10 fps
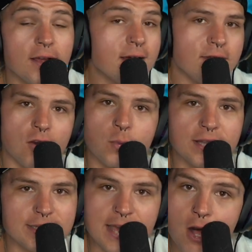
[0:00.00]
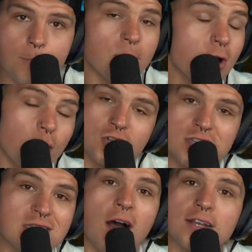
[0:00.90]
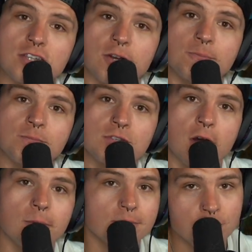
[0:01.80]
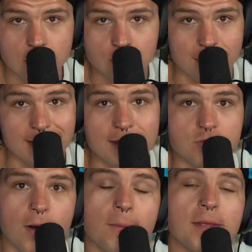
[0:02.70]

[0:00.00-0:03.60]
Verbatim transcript: that are willing to help or just talk to you. So you can join that as well.